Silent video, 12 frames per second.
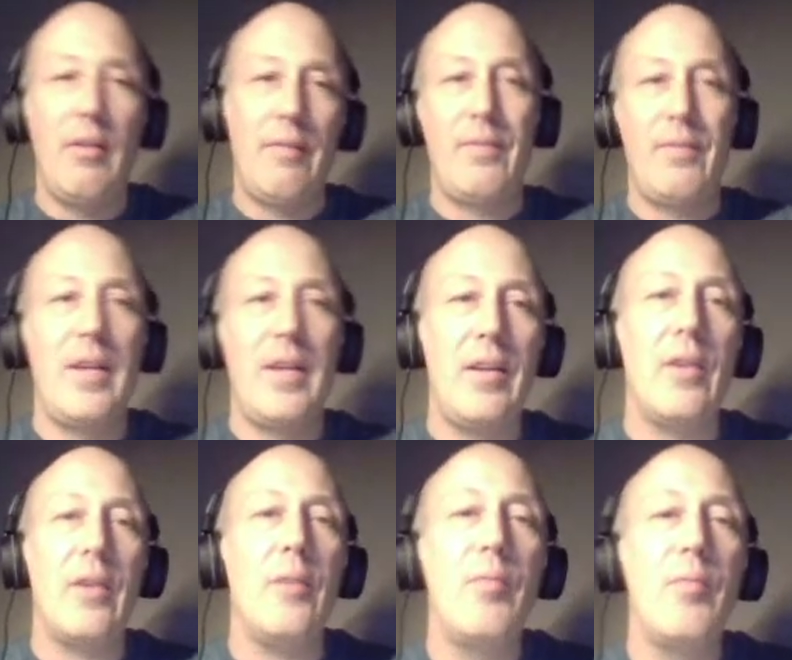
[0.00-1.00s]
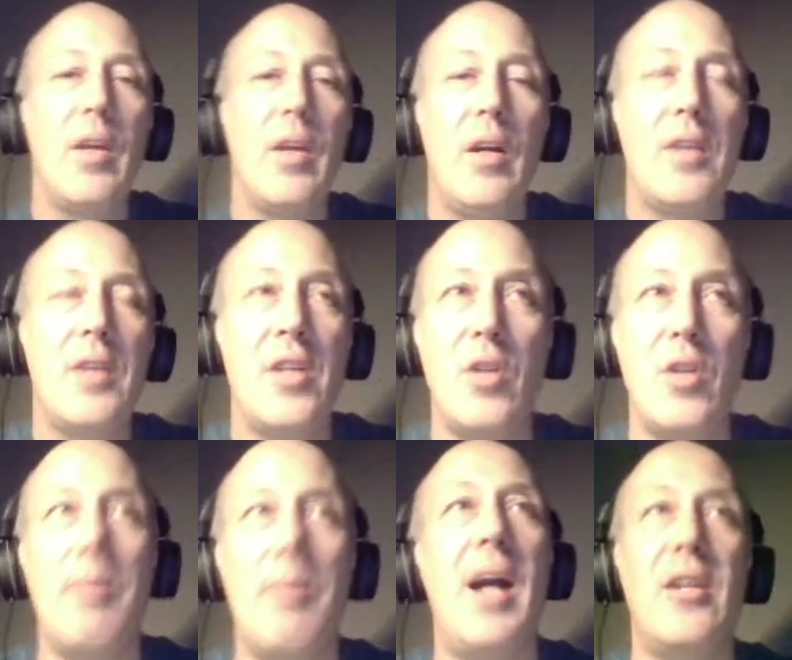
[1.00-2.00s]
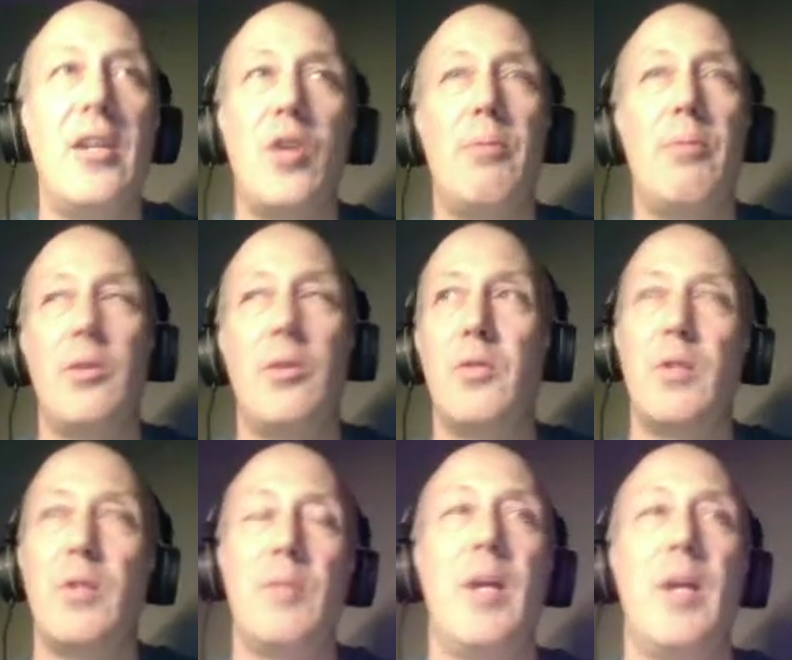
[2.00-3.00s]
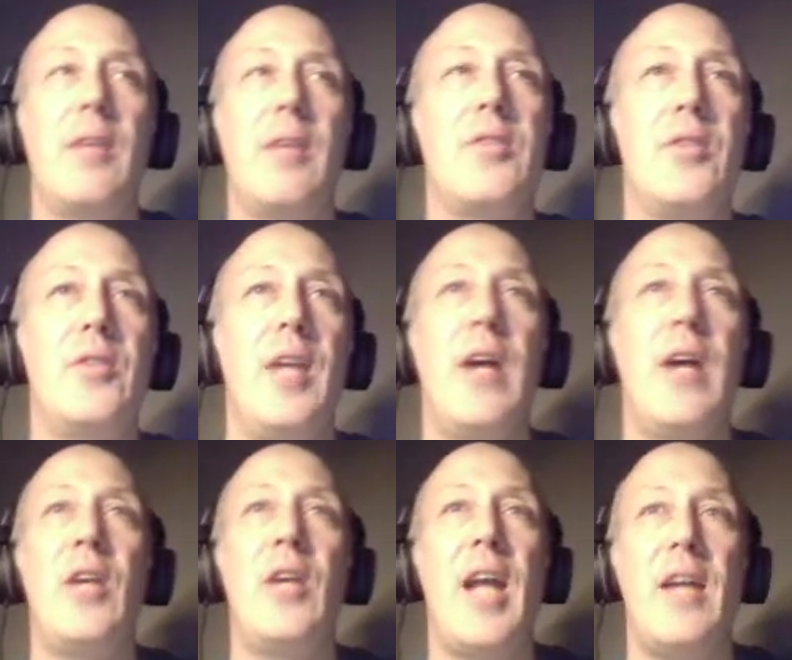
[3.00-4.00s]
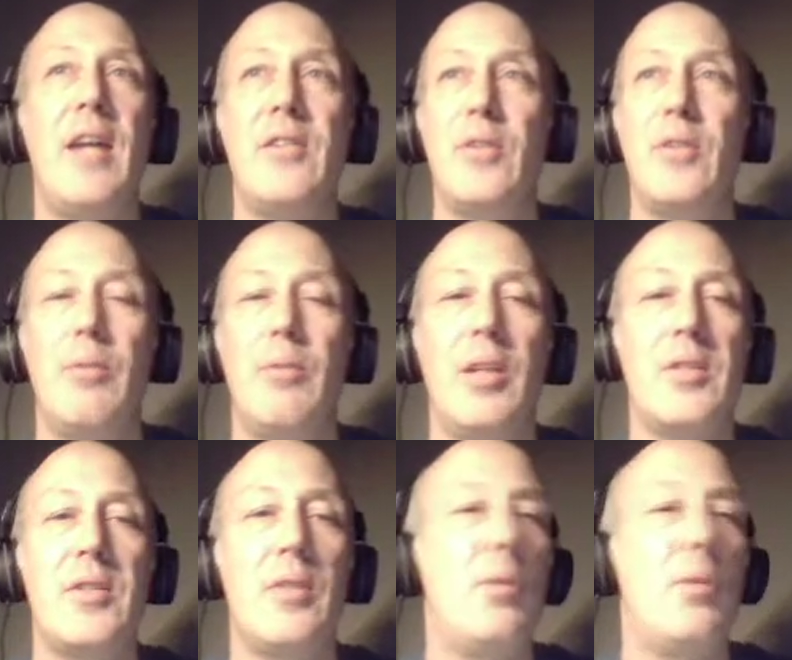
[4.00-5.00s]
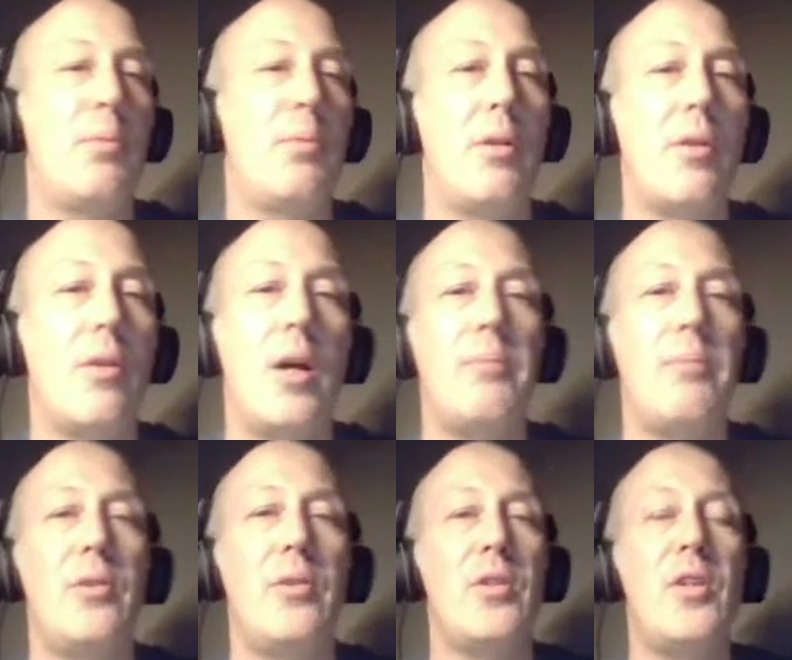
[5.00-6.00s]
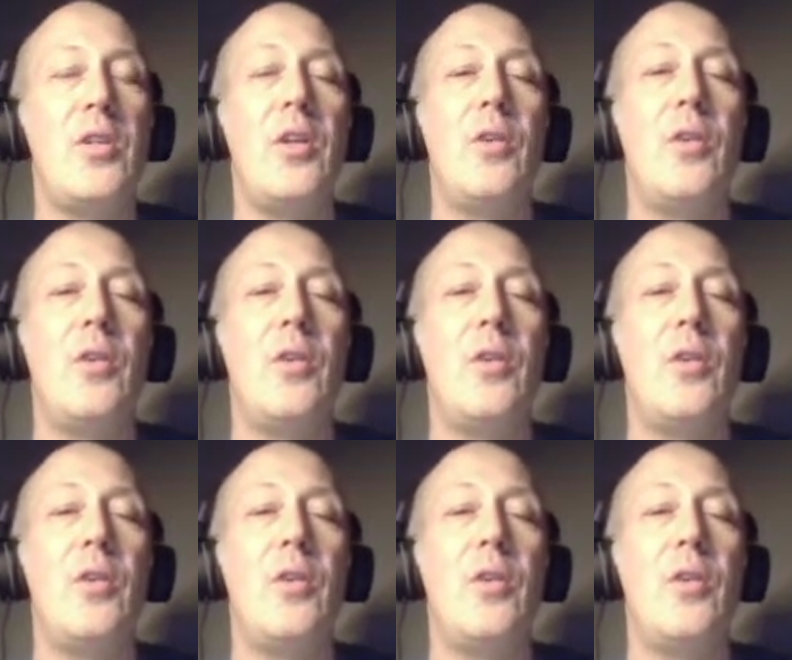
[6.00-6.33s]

There you go. send you a my NHL Pearls of Wisdom necklace, and Hernandez or Melissa will pearlcopter it to you